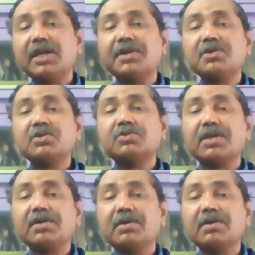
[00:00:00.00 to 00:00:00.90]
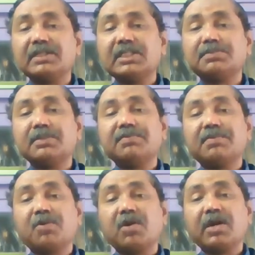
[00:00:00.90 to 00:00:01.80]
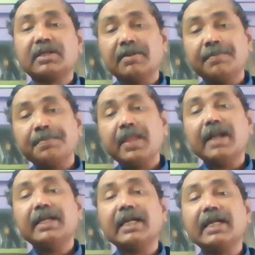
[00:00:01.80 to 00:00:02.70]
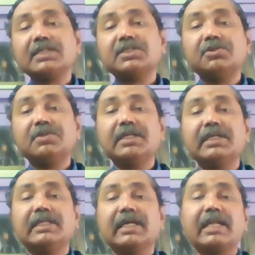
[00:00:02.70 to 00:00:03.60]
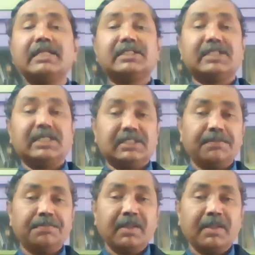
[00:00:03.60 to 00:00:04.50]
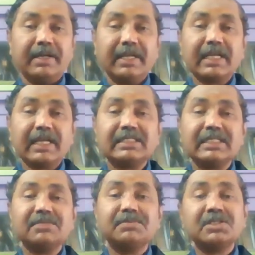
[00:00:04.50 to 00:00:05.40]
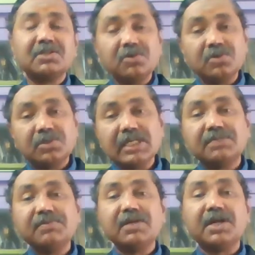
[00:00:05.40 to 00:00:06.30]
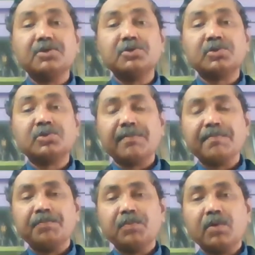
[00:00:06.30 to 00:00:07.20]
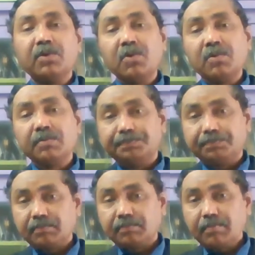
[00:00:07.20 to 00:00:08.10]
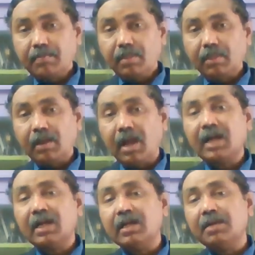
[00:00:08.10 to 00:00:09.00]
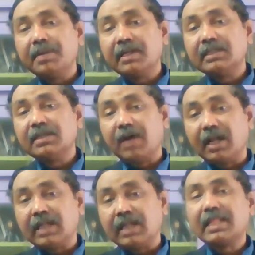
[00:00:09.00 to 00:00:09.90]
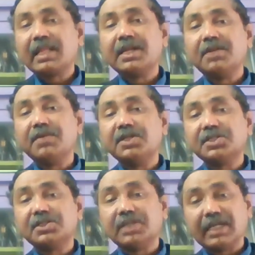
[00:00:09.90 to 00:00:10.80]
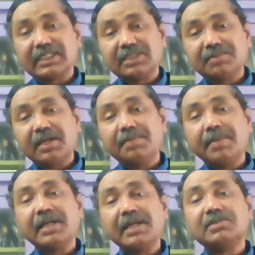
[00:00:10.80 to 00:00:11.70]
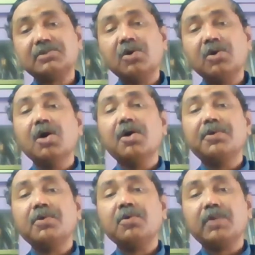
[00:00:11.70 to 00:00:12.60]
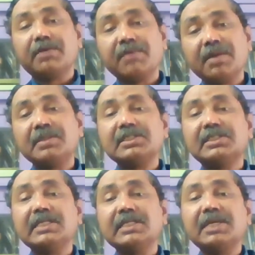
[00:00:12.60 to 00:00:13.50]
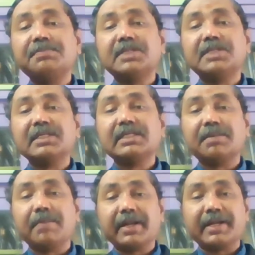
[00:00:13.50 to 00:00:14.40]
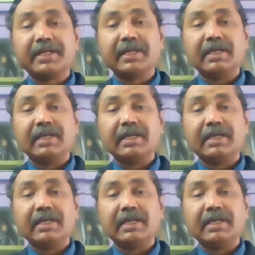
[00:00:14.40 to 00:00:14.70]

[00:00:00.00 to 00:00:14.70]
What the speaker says: reduce for this specific product, and it enters into the decline stage. Decline stage means sales will reduce. You know and because of other innovations and customer demand also requirements keep changing in the market,